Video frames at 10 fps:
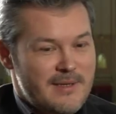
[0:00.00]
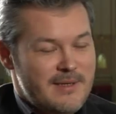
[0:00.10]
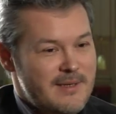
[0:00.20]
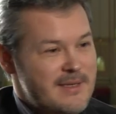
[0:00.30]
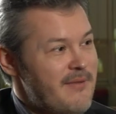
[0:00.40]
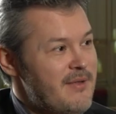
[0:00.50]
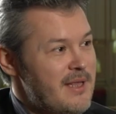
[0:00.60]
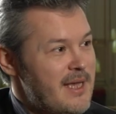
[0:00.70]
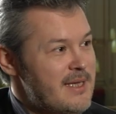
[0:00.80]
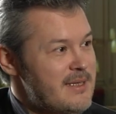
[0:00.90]
is it, 7
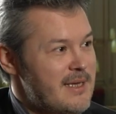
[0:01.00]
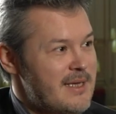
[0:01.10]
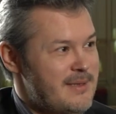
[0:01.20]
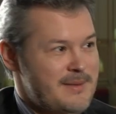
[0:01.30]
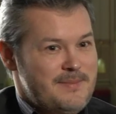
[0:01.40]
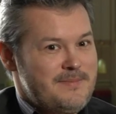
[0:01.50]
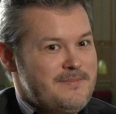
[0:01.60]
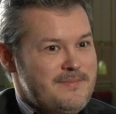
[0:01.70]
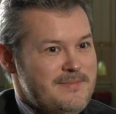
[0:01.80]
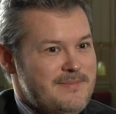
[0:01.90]
days, is
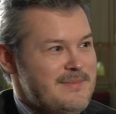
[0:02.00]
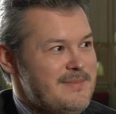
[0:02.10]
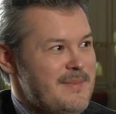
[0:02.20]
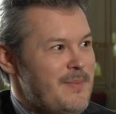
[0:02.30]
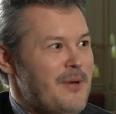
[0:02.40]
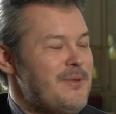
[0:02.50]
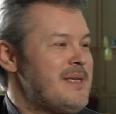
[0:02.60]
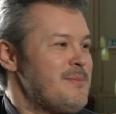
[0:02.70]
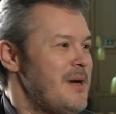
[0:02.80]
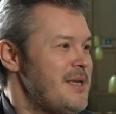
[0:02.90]
about
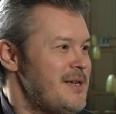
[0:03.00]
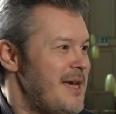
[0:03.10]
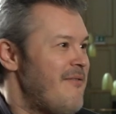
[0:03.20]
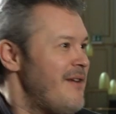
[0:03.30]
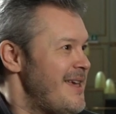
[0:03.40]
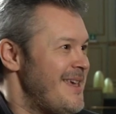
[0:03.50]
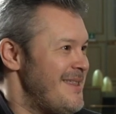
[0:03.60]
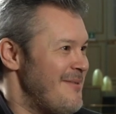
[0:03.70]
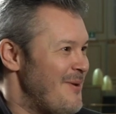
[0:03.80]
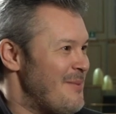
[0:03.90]
as much ever I
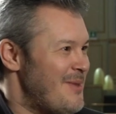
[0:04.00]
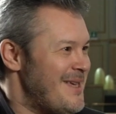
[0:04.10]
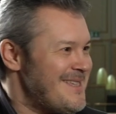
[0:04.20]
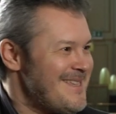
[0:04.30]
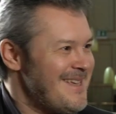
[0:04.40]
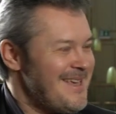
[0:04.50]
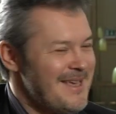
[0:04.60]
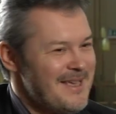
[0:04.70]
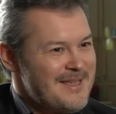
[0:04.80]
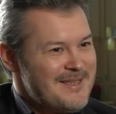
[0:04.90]
get in one place. Yes.
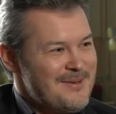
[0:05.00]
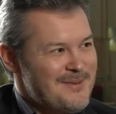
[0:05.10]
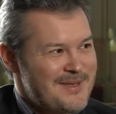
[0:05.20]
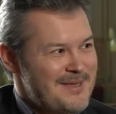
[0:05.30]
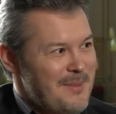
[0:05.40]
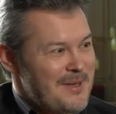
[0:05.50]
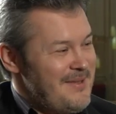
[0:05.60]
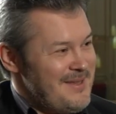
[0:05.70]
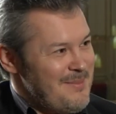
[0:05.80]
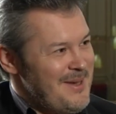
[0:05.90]
So this month
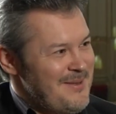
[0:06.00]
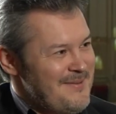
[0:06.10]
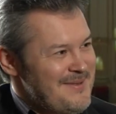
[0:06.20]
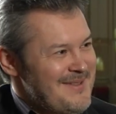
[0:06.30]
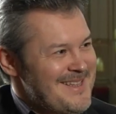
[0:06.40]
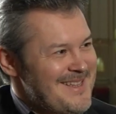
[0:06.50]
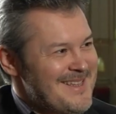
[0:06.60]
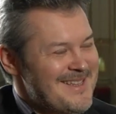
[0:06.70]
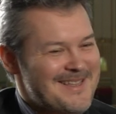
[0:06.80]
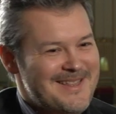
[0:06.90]
is a month of
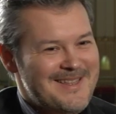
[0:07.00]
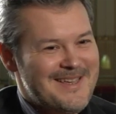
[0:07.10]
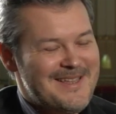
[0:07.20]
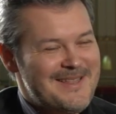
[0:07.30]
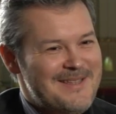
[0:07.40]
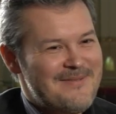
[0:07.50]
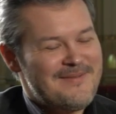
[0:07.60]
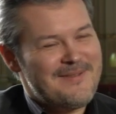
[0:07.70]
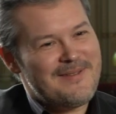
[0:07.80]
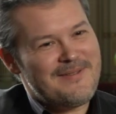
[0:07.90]
Switzerland, and
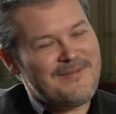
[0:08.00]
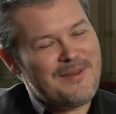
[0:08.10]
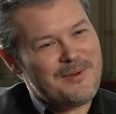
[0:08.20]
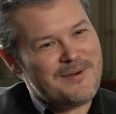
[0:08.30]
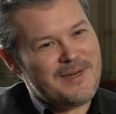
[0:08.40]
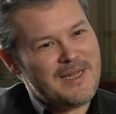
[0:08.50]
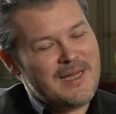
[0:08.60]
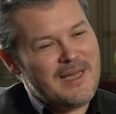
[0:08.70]
in February